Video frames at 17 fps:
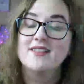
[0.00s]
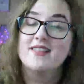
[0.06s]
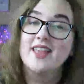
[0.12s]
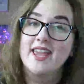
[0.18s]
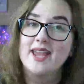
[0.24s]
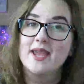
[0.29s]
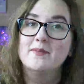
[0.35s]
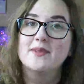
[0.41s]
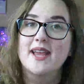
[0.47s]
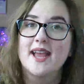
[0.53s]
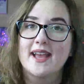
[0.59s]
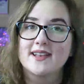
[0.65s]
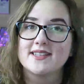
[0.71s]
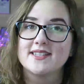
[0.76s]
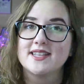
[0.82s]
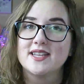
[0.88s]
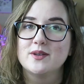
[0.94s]
claimed
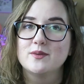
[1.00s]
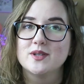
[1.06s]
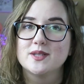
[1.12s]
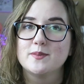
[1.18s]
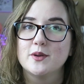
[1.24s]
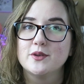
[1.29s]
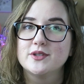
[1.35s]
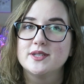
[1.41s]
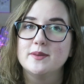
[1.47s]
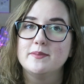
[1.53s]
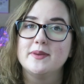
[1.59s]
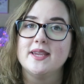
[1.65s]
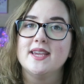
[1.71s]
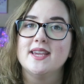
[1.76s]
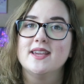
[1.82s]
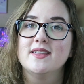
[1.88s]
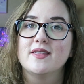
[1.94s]
HAXAN was supposed to
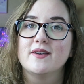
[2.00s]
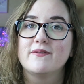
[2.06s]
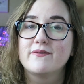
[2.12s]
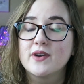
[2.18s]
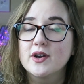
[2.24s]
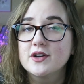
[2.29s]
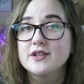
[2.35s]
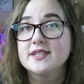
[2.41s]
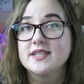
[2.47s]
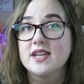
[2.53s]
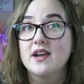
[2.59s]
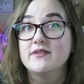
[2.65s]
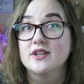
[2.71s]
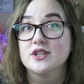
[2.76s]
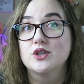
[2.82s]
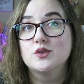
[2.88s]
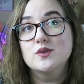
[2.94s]
be the first
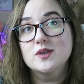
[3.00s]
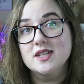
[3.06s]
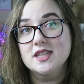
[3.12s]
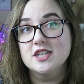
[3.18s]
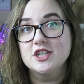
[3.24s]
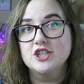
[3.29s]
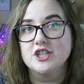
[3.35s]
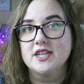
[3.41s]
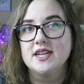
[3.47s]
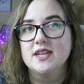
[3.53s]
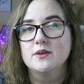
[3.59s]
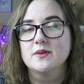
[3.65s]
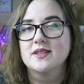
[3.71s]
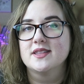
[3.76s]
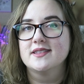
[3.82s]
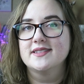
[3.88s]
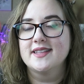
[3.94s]
of a trilogy,
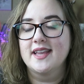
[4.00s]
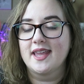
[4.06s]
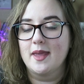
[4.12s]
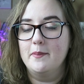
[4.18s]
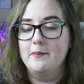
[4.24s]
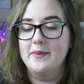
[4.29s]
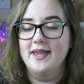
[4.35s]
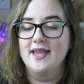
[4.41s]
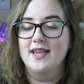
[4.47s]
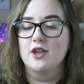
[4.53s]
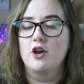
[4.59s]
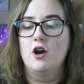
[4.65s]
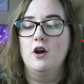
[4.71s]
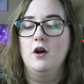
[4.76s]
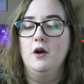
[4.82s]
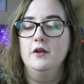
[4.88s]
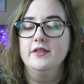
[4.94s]
with the second being
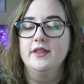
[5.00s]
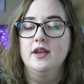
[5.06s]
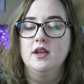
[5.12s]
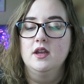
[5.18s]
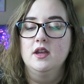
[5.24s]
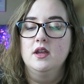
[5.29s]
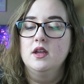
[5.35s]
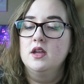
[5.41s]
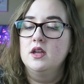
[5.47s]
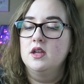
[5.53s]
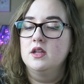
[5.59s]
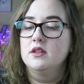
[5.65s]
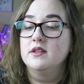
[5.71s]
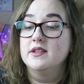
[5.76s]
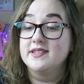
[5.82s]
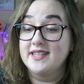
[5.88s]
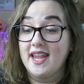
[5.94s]
called
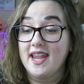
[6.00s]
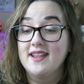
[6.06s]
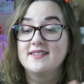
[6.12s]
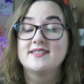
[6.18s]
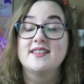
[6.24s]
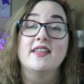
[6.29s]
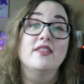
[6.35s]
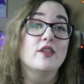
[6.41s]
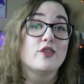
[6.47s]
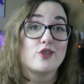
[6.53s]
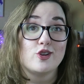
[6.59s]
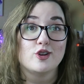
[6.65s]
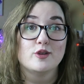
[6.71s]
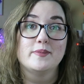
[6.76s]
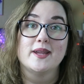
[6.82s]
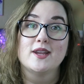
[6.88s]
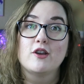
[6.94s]
The Saints and the
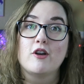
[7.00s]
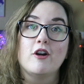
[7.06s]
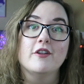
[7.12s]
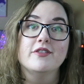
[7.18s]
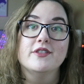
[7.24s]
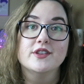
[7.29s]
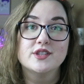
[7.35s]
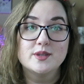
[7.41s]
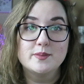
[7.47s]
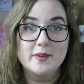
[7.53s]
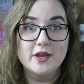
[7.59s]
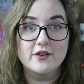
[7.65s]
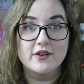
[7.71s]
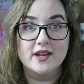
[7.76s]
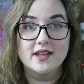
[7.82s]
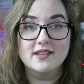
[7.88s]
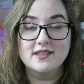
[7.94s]
third being called The
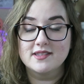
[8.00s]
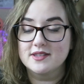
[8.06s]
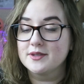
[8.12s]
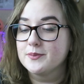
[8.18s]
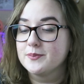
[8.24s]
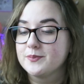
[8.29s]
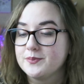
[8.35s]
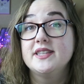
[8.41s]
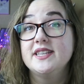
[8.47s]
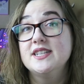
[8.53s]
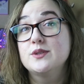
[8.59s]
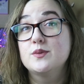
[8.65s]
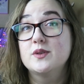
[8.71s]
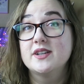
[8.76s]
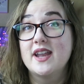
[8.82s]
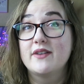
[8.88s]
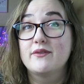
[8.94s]
Spirits. But
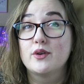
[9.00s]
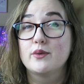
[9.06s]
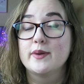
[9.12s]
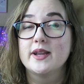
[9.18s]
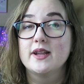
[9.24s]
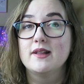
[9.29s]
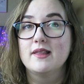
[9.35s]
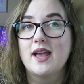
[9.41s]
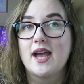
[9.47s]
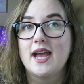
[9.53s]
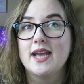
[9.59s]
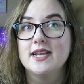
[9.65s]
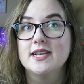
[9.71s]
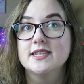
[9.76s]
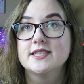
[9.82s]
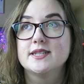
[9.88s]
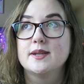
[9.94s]
these were never
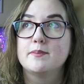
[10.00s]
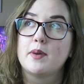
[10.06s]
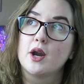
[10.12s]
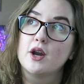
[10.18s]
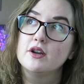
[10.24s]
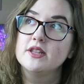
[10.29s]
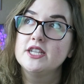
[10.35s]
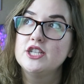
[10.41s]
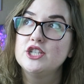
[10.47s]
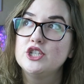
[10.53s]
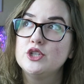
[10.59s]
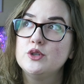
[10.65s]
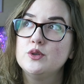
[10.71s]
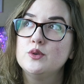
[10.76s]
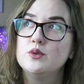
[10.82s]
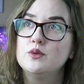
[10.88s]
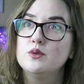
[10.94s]
realized, partly
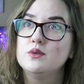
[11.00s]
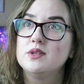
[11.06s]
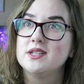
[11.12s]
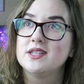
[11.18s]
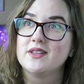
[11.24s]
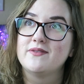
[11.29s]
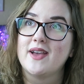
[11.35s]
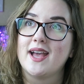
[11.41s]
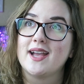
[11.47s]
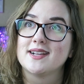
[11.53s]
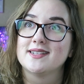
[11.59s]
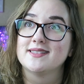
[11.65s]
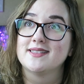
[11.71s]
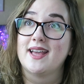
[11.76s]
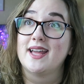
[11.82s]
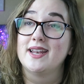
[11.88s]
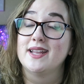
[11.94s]
due to the
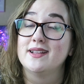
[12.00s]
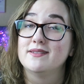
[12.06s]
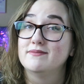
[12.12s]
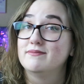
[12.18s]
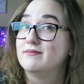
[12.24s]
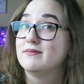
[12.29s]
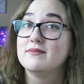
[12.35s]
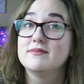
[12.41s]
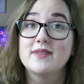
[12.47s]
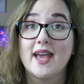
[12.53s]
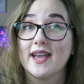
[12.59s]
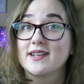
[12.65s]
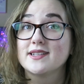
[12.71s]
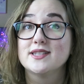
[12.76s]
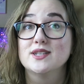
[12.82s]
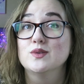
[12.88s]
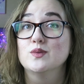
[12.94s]
fact that
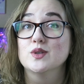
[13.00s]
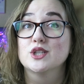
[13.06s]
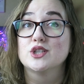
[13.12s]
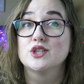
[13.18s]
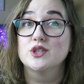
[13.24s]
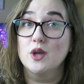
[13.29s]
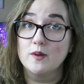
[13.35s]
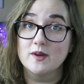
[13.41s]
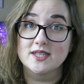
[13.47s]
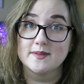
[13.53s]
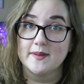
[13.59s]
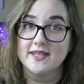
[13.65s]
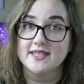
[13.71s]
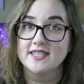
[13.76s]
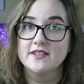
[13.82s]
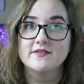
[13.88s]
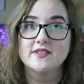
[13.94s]
HAXAN was so
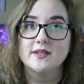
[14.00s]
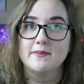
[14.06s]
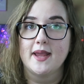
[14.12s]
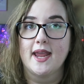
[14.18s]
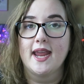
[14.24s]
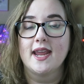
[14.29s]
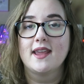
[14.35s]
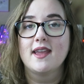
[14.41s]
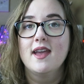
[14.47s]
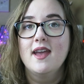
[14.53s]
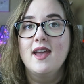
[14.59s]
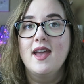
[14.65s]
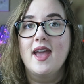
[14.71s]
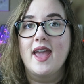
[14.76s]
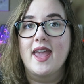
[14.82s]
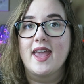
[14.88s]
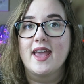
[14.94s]
expensive to make,
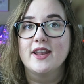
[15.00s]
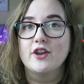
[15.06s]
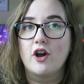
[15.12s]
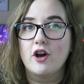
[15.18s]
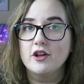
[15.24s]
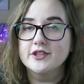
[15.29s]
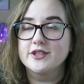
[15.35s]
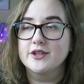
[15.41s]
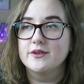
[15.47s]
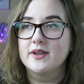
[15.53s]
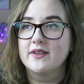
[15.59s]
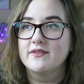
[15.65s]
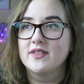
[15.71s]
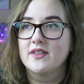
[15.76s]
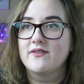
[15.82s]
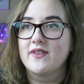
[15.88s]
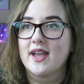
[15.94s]
and also
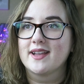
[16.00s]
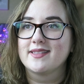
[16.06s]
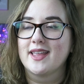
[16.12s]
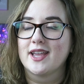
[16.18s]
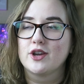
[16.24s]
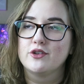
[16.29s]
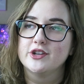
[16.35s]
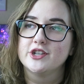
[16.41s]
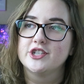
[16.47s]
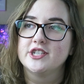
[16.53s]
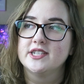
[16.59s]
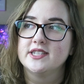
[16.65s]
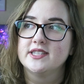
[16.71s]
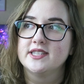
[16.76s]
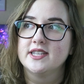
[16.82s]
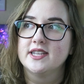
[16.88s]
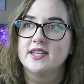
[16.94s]
given the fact that
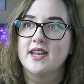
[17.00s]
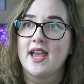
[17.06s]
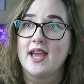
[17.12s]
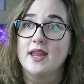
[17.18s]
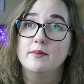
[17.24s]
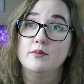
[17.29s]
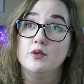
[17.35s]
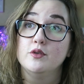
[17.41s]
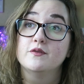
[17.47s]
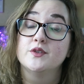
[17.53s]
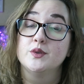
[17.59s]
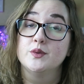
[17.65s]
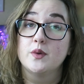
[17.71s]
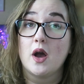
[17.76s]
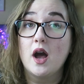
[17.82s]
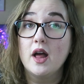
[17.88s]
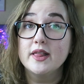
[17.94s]
Christensen had moved
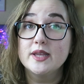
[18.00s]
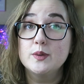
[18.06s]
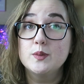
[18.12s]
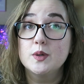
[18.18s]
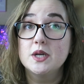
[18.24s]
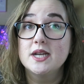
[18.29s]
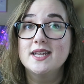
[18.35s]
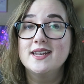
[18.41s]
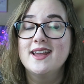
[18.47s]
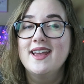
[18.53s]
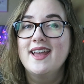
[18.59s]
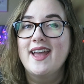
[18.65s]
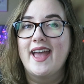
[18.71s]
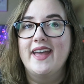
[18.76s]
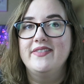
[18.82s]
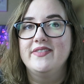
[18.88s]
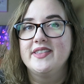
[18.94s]
to Hollywood
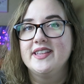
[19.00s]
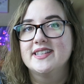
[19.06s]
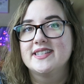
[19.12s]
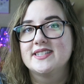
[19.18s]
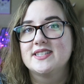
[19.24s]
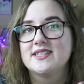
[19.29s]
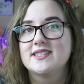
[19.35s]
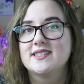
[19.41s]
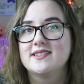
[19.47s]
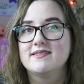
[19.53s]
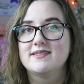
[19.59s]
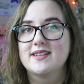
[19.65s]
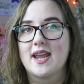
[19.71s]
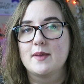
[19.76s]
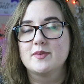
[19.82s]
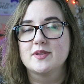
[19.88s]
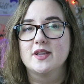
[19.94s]
and these
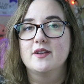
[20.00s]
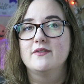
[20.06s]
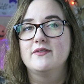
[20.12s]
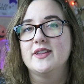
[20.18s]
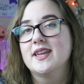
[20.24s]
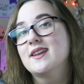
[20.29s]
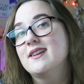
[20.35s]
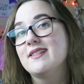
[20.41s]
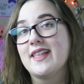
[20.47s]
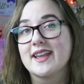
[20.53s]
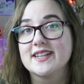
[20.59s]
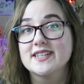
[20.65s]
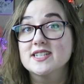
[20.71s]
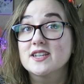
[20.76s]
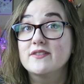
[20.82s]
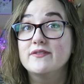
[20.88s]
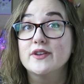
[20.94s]
types of
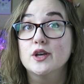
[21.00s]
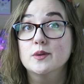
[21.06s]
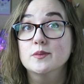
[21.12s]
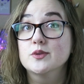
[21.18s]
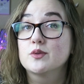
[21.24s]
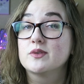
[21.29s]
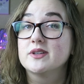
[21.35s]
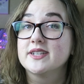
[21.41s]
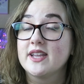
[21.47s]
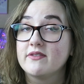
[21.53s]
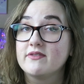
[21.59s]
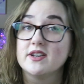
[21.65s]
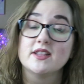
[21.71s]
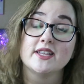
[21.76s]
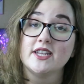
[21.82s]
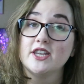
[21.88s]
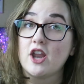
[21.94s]
eclectic films were
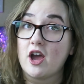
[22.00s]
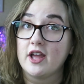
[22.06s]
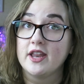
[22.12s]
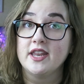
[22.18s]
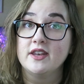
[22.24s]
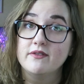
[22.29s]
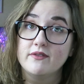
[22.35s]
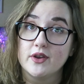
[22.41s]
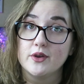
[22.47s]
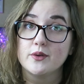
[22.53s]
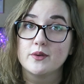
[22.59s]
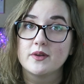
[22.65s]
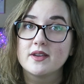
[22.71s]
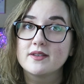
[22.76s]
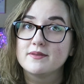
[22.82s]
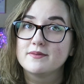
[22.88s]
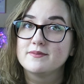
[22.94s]
definitely not in
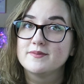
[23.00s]
vogue.